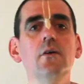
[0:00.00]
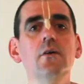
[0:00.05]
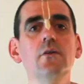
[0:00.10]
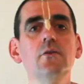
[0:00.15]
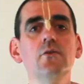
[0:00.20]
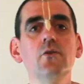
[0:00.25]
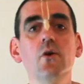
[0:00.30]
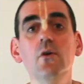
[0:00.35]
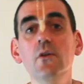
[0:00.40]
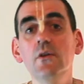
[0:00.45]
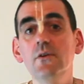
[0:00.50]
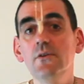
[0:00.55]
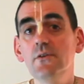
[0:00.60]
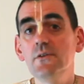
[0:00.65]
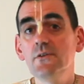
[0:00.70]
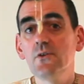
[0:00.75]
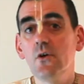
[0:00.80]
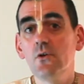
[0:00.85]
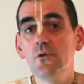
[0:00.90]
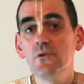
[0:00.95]

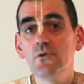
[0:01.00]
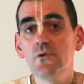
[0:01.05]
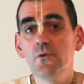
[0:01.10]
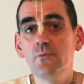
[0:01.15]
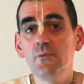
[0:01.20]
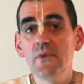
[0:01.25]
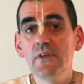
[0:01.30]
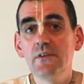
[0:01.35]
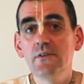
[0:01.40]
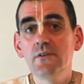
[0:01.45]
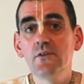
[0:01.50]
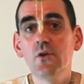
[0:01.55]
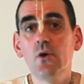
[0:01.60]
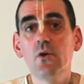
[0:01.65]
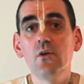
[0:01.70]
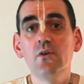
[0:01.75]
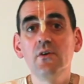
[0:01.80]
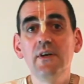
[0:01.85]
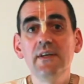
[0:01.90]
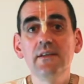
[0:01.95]
Tolerance also means
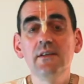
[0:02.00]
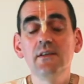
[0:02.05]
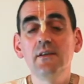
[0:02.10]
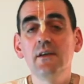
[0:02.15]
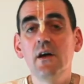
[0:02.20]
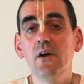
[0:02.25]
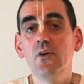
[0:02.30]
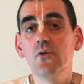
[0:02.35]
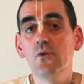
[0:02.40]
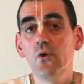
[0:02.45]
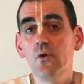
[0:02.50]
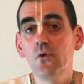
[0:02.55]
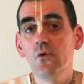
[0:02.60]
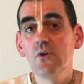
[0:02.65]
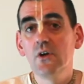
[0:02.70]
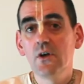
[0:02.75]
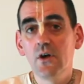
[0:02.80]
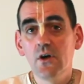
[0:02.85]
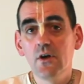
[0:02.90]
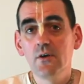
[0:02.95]
tolerating our own
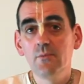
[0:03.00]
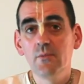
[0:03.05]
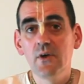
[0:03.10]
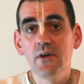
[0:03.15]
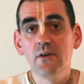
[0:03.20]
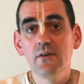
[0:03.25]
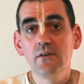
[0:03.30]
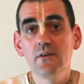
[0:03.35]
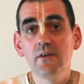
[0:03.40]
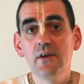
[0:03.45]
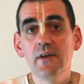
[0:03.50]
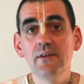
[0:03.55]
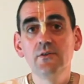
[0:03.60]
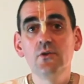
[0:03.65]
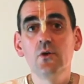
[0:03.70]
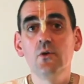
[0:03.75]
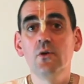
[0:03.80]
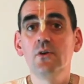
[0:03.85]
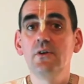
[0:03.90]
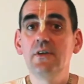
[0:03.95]
karma and
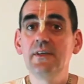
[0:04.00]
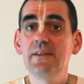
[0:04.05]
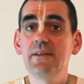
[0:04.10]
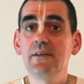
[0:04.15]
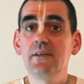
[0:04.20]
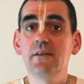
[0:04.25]
tolerating